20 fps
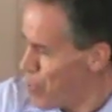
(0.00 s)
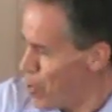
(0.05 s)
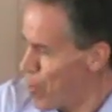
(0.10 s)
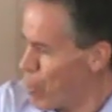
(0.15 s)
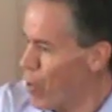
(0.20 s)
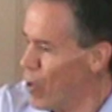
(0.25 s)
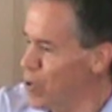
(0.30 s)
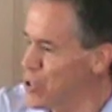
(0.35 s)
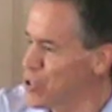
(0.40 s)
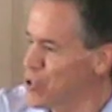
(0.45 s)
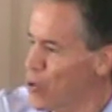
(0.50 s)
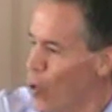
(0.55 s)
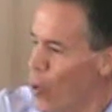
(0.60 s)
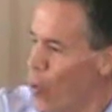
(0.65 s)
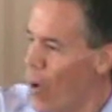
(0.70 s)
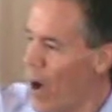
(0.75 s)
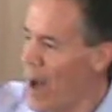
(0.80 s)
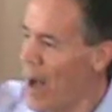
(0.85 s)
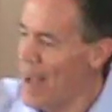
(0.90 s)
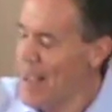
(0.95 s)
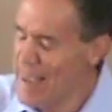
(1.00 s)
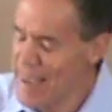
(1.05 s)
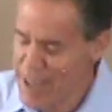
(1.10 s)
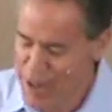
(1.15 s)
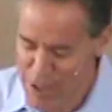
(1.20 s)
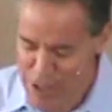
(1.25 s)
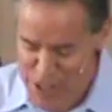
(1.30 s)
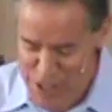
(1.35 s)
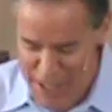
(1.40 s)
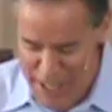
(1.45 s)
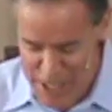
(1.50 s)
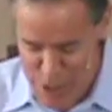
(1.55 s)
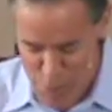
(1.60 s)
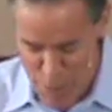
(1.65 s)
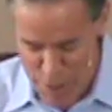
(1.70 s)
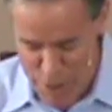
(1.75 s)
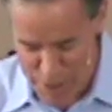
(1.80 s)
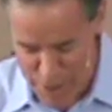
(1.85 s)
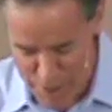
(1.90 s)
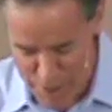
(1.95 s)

the personal why intersects with